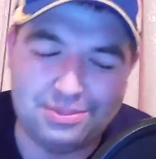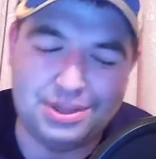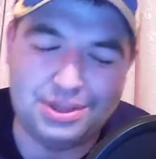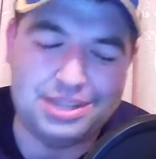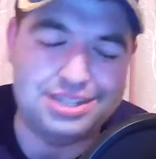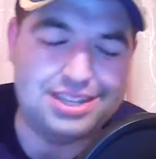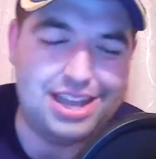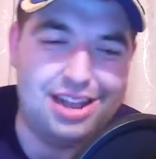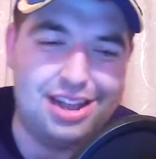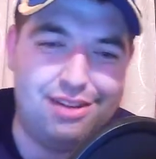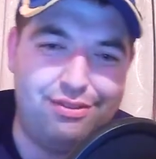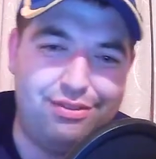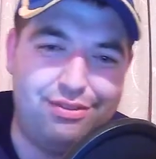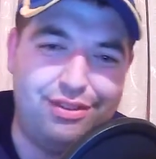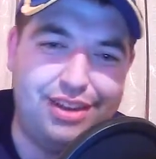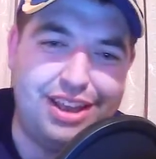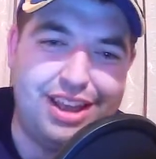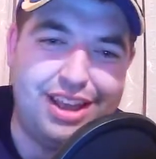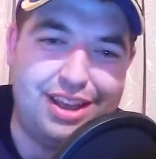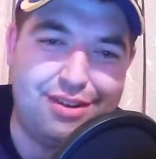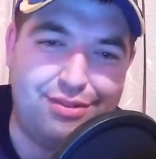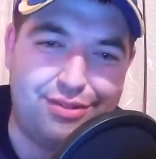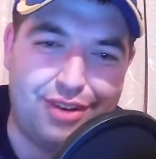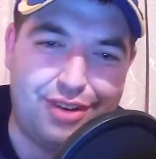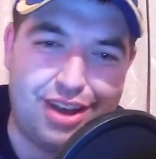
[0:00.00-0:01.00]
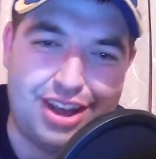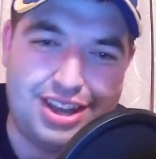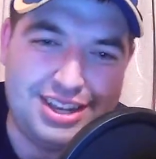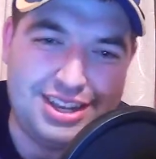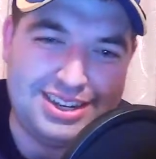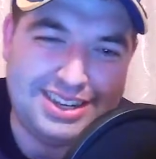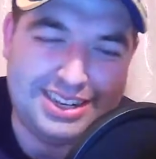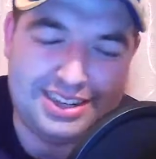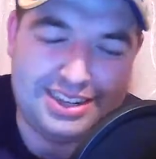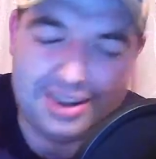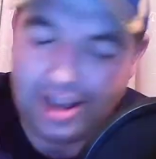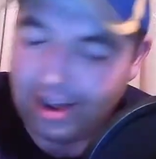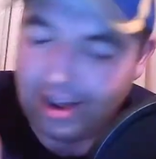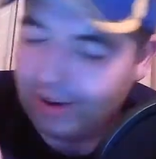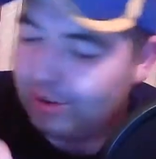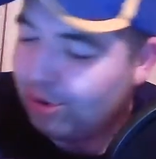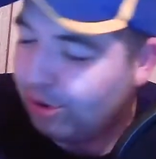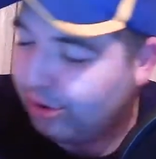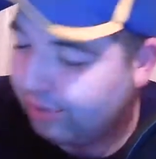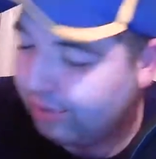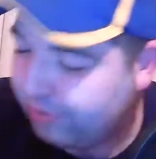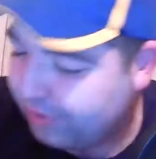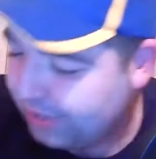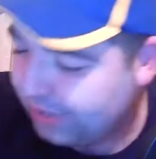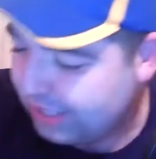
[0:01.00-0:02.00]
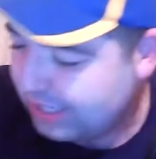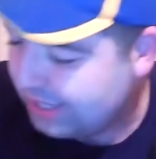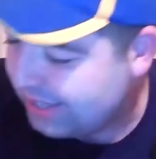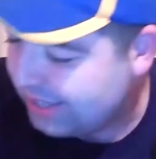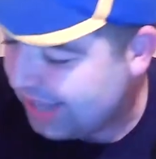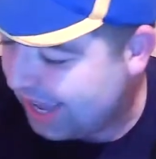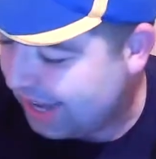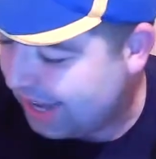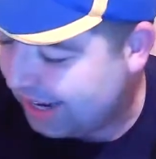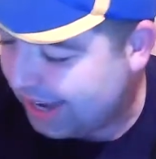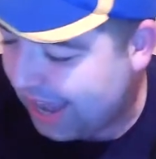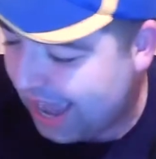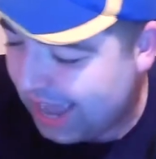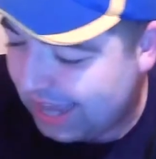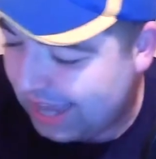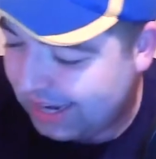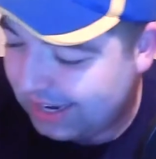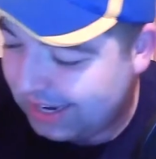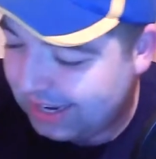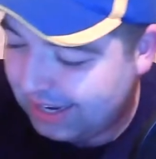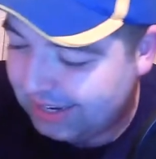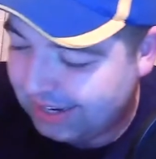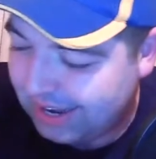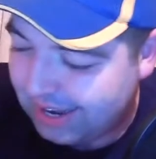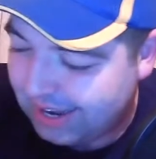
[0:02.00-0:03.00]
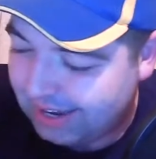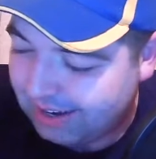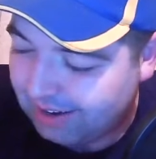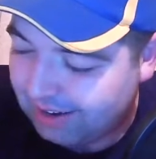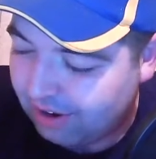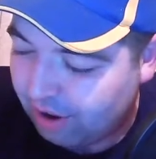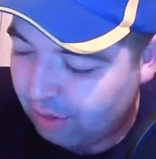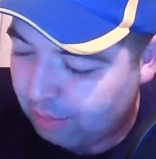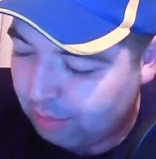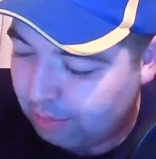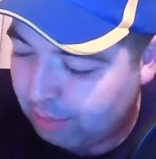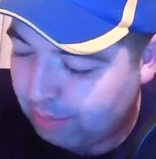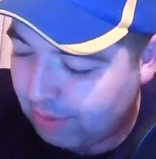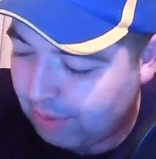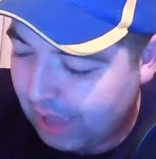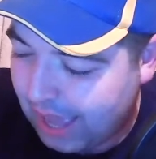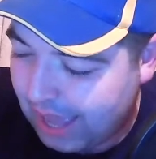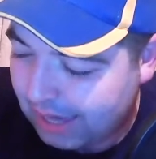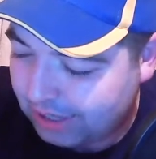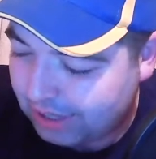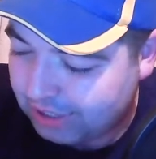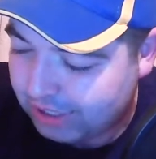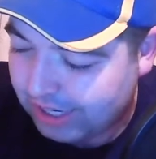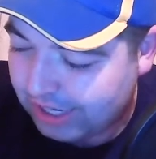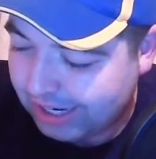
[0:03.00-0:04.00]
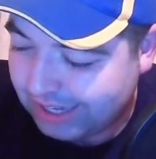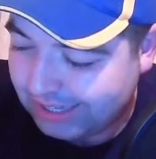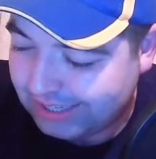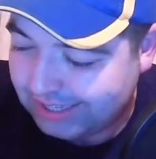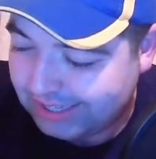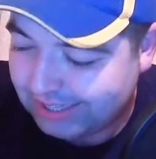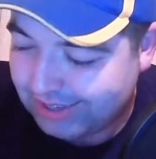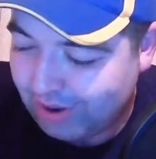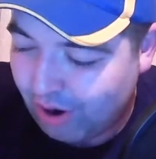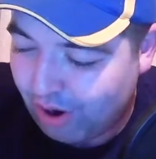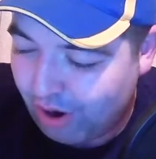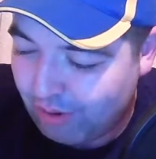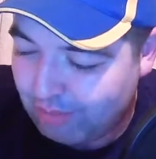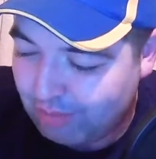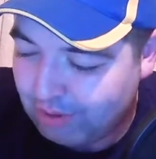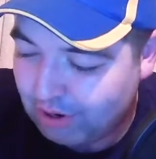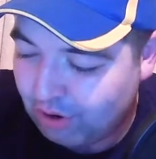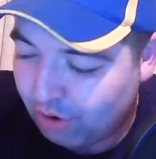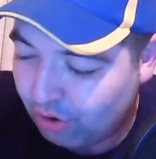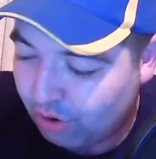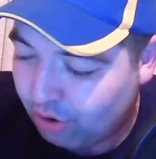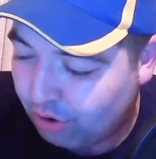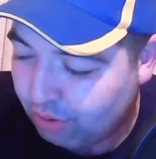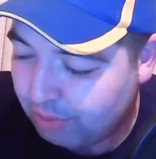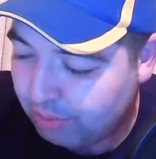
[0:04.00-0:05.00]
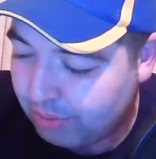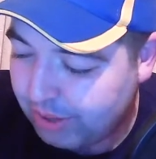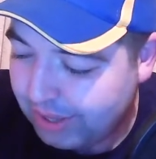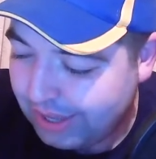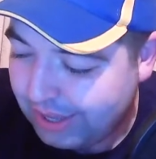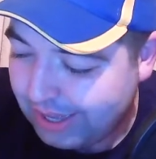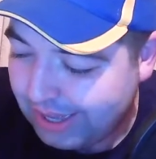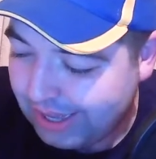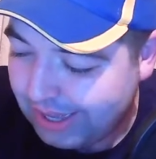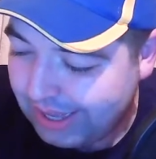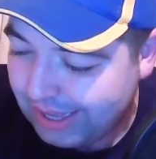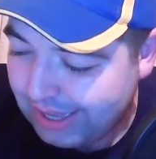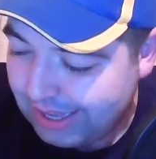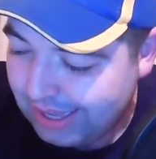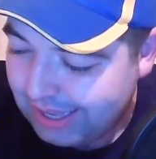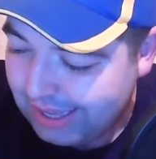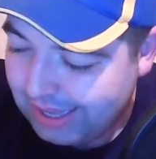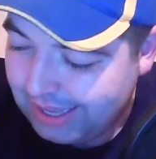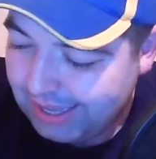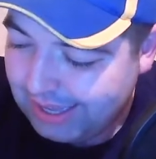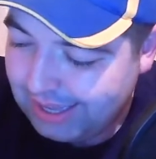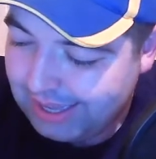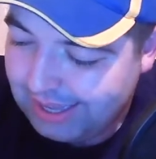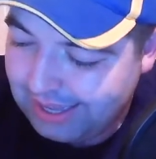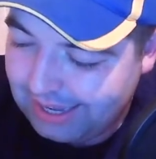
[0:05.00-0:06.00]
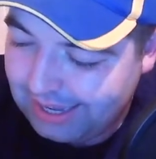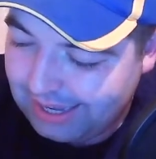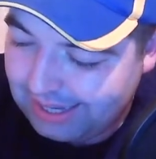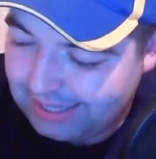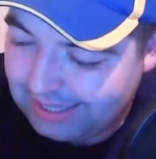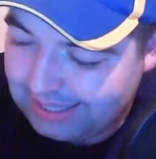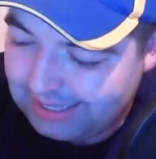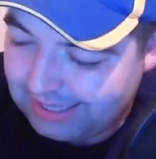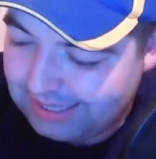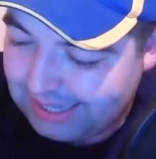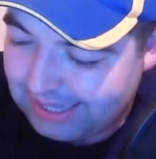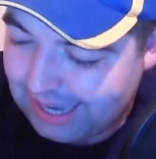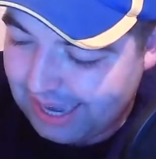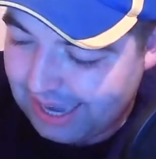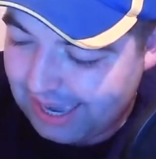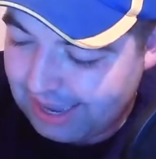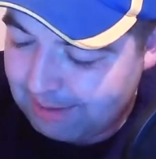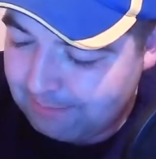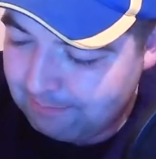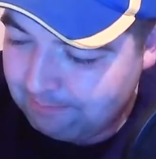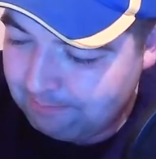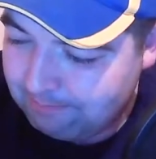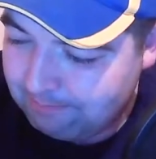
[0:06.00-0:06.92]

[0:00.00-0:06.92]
myself if I did not go for this lad, and it ended up actually storming home. It's a